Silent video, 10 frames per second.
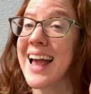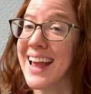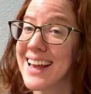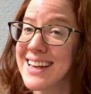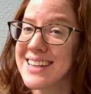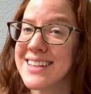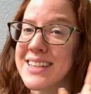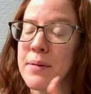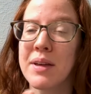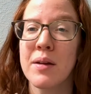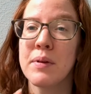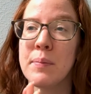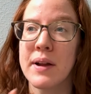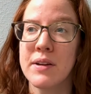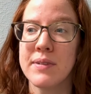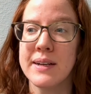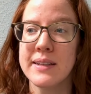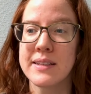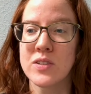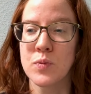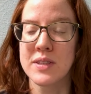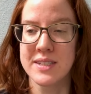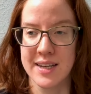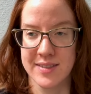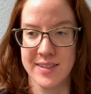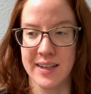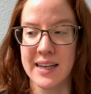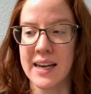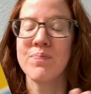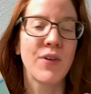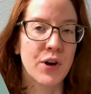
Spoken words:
and I'm gonna be buddy reading this with Destiny.